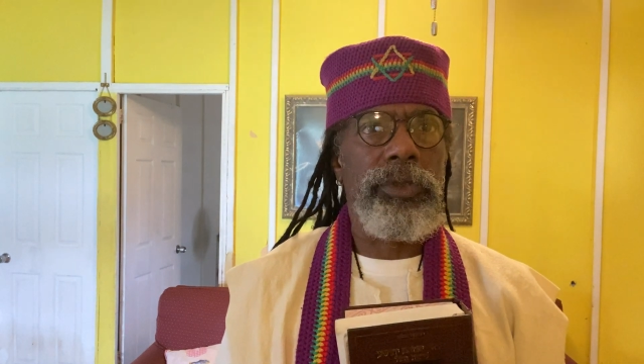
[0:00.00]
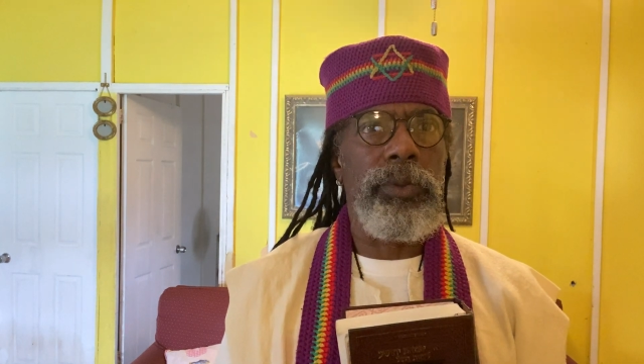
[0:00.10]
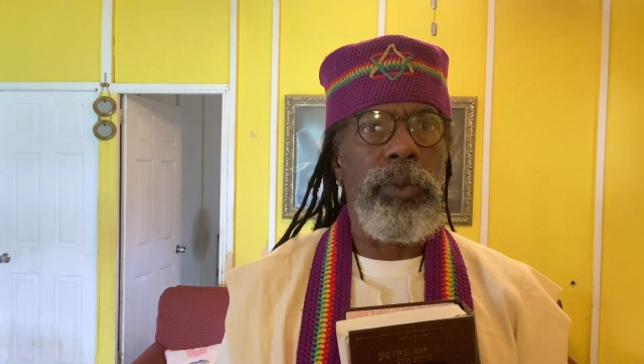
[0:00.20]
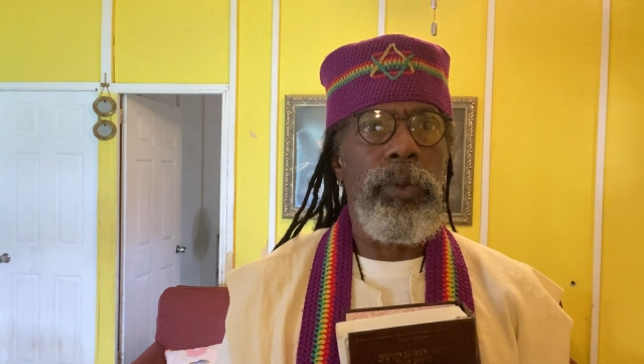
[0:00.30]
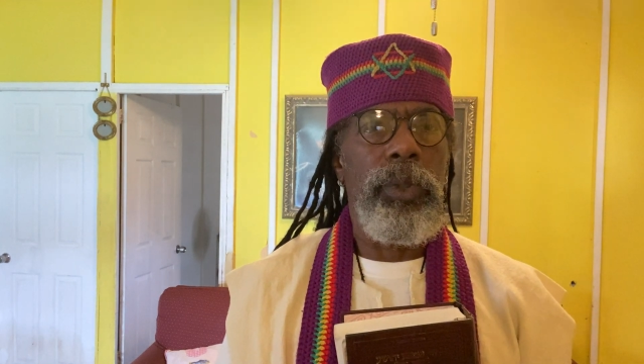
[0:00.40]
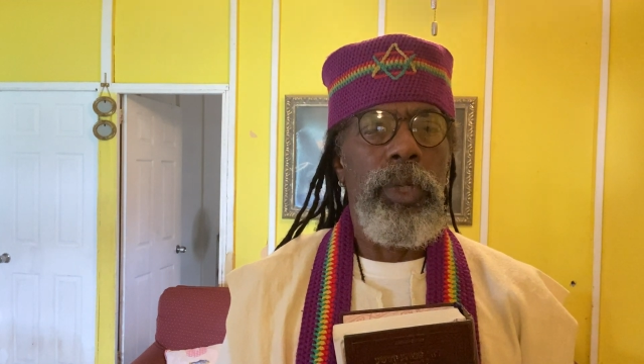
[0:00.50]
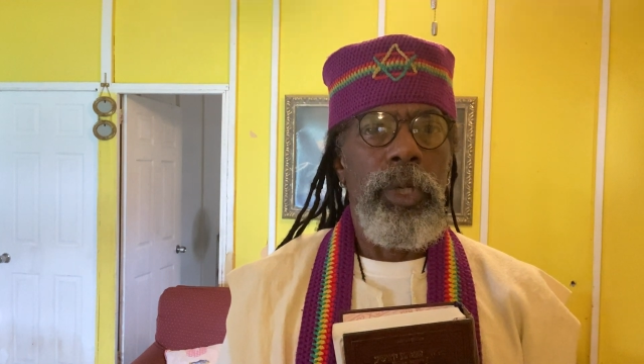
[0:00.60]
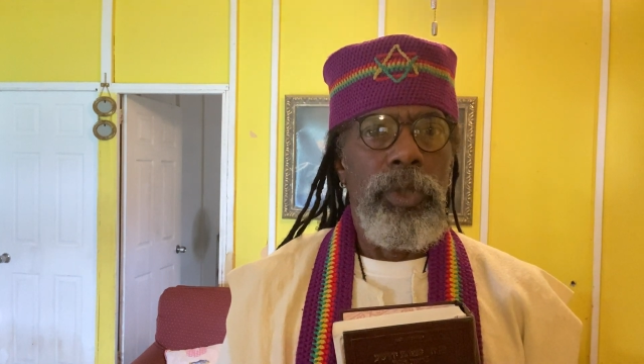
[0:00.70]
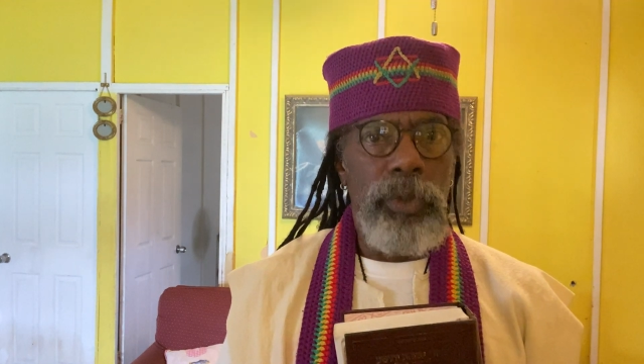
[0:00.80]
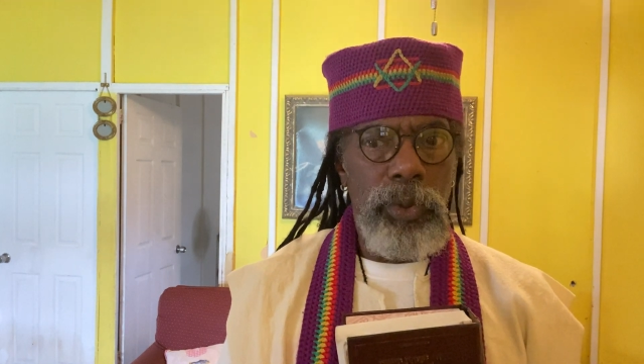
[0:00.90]
to
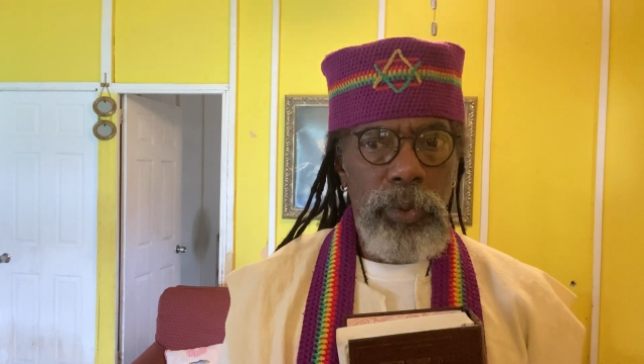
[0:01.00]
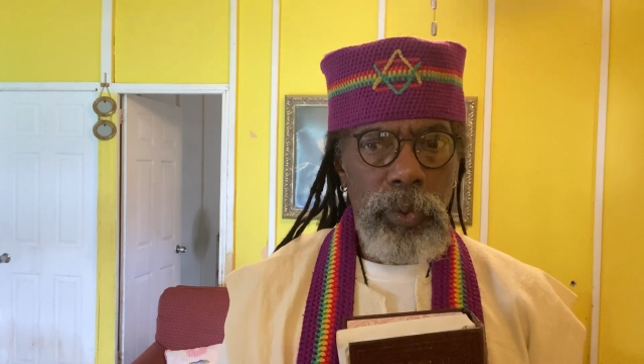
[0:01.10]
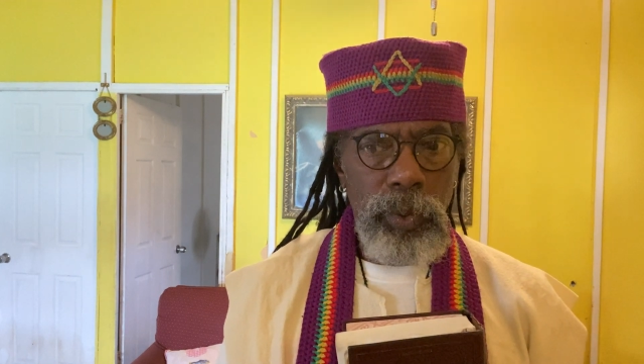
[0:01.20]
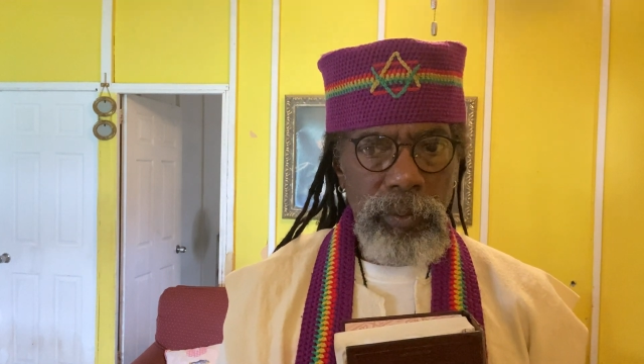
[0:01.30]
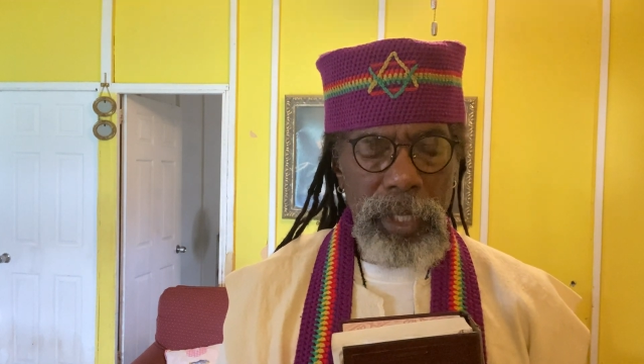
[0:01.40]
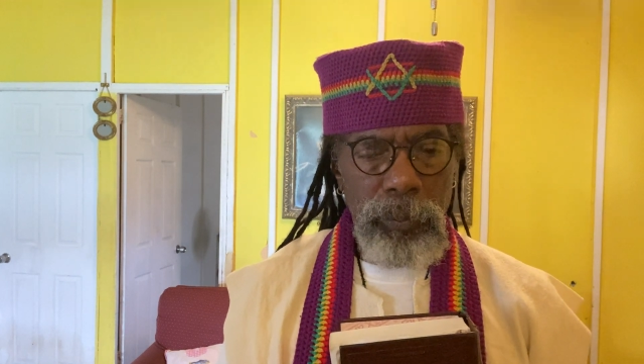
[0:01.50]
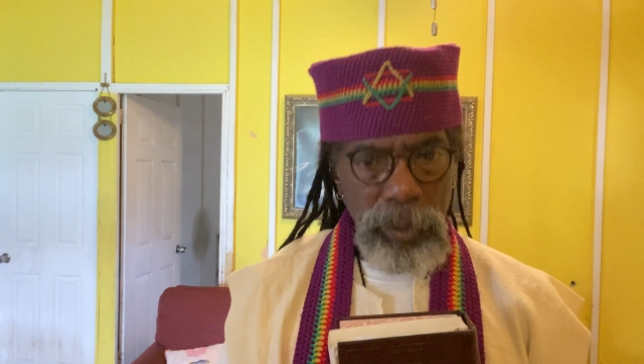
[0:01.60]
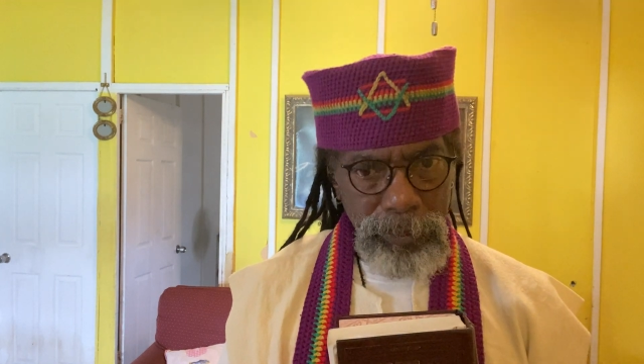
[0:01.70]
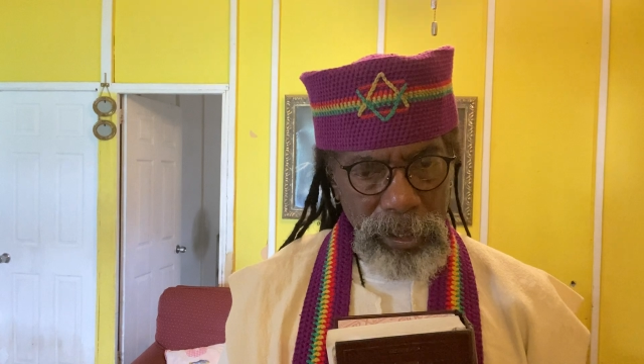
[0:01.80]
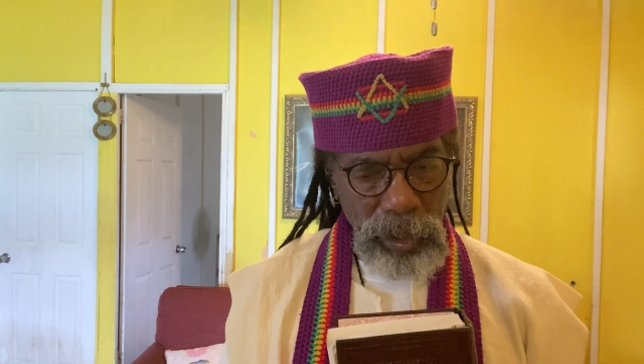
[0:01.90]
you, that
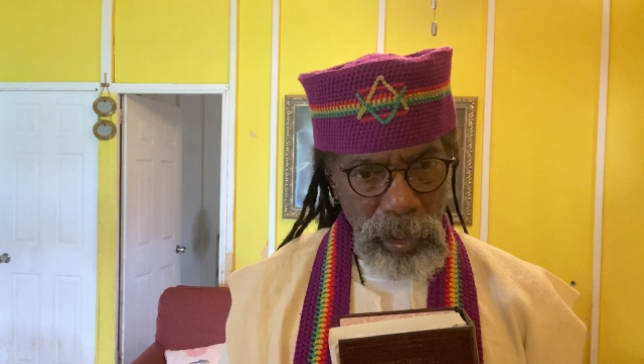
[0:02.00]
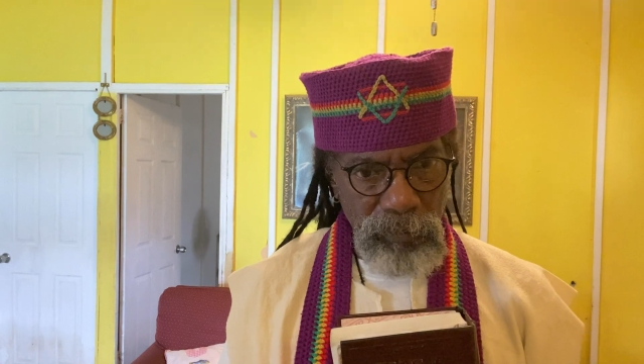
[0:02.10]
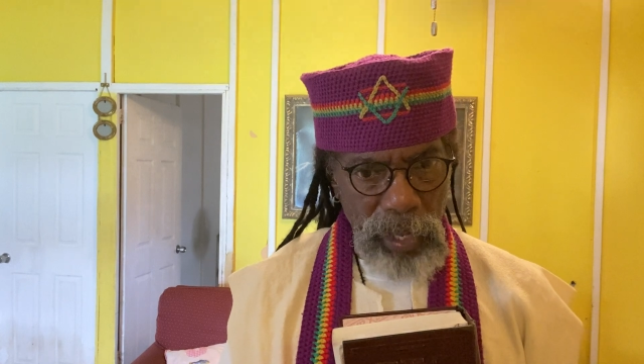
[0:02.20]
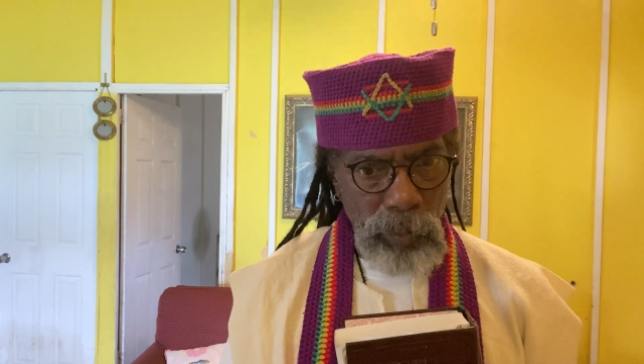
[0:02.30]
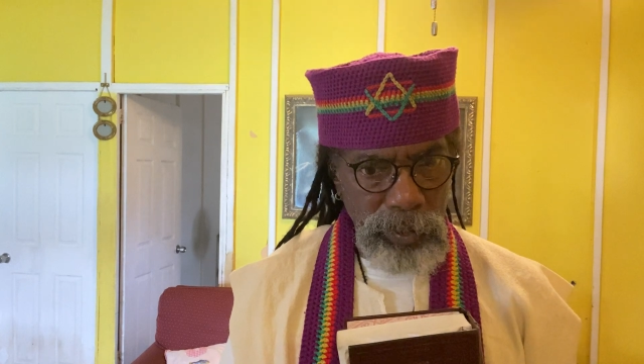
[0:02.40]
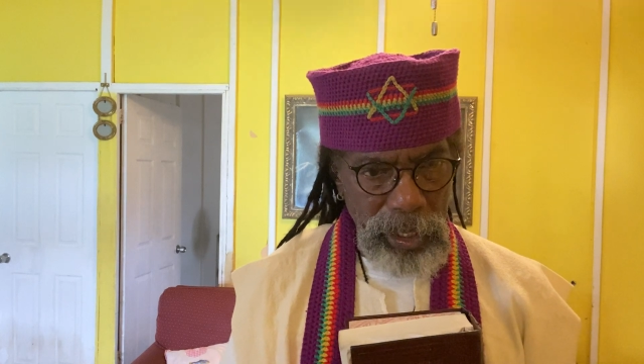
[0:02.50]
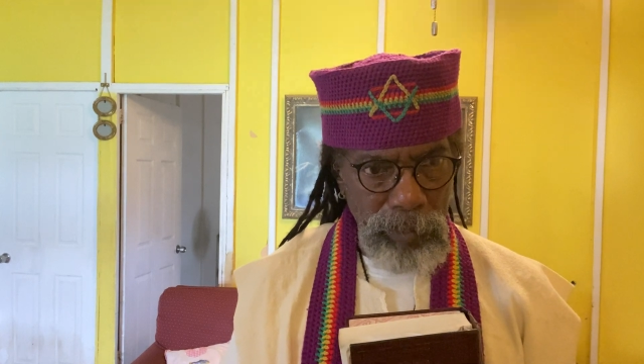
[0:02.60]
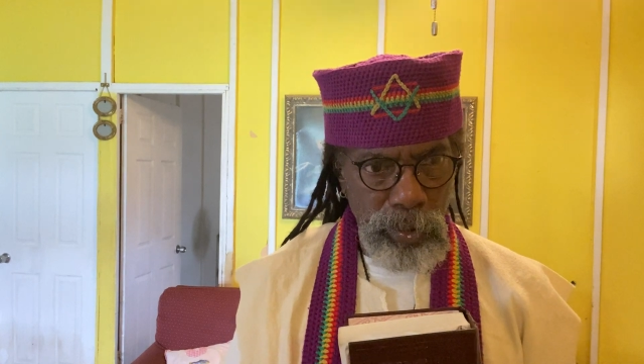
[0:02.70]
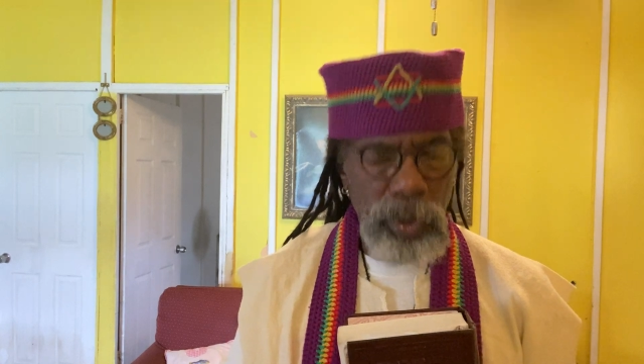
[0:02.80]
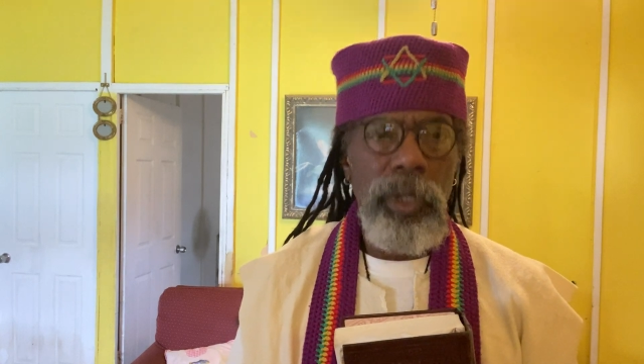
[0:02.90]
we may love our
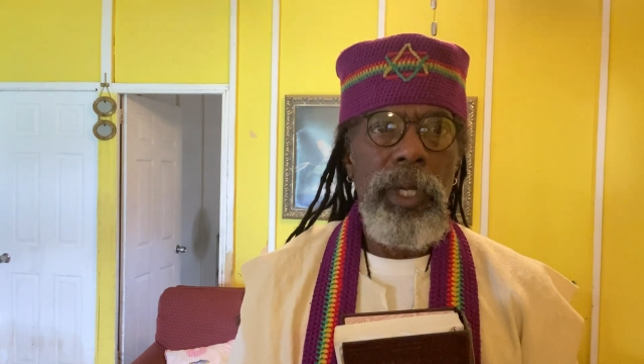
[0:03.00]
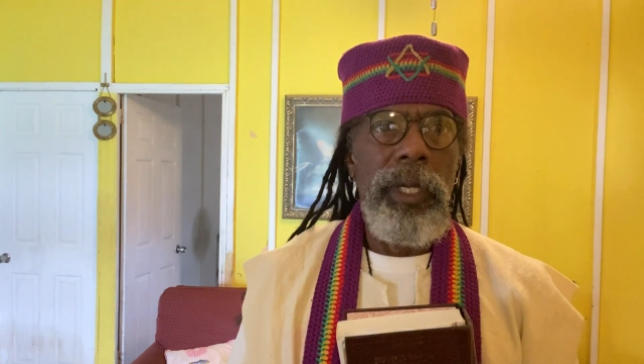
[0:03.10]
neighbor